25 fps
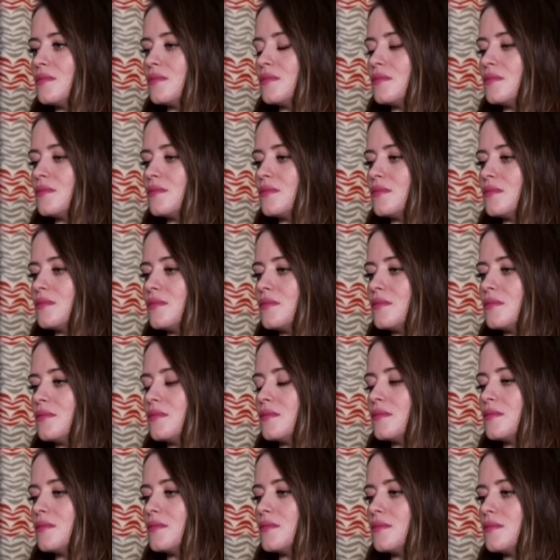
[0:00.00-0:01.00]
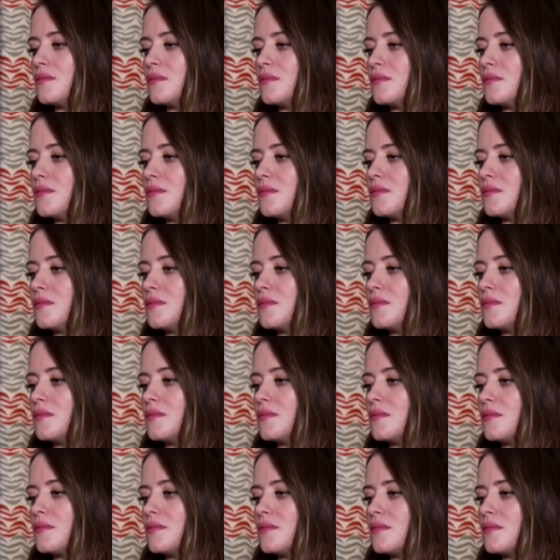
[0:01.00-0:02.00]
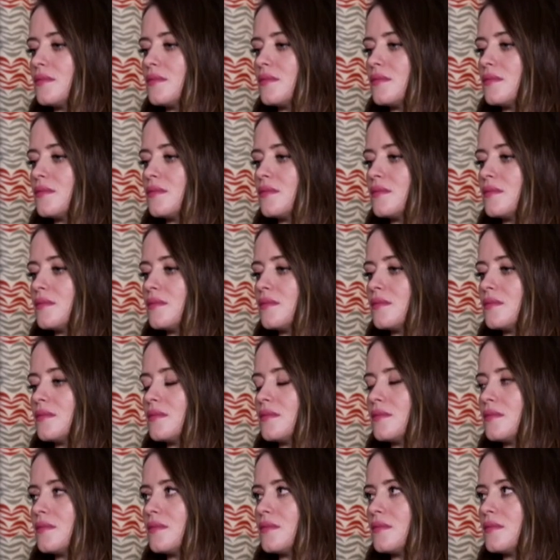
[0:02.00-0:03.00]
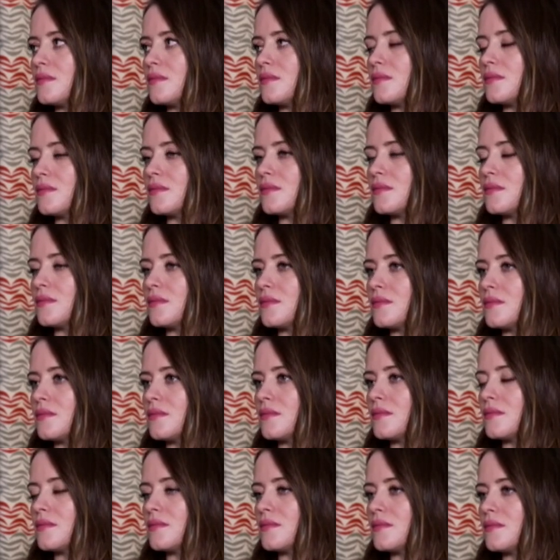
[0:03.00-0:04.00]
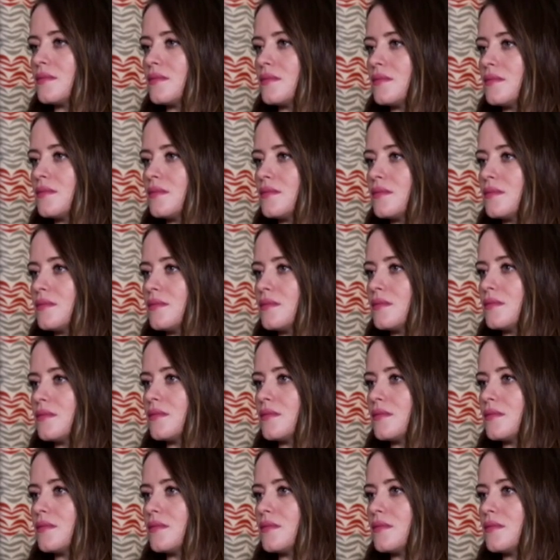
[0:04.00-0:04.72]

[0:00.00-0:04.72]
(not speaking)